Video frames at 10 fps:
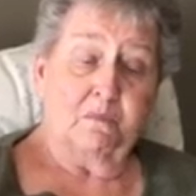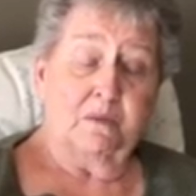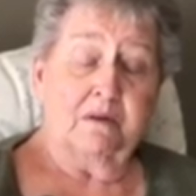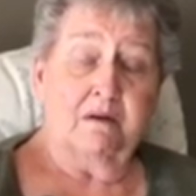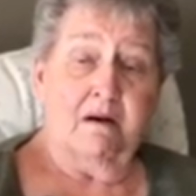
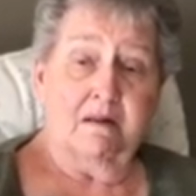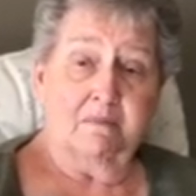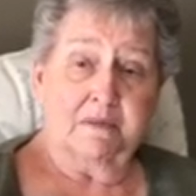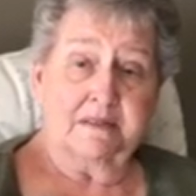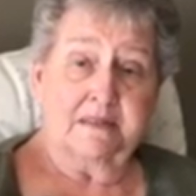we'll call
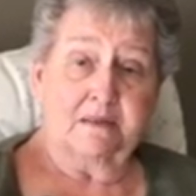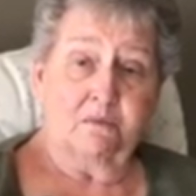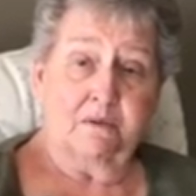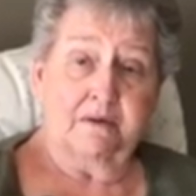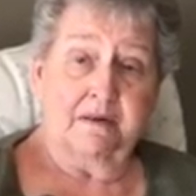him and see
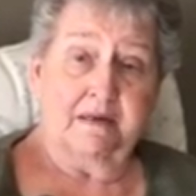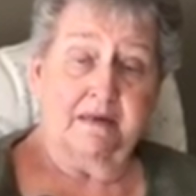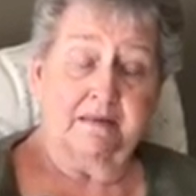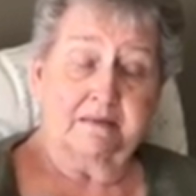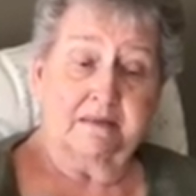where he
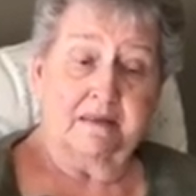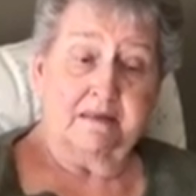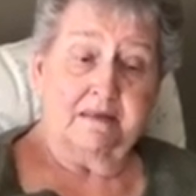is.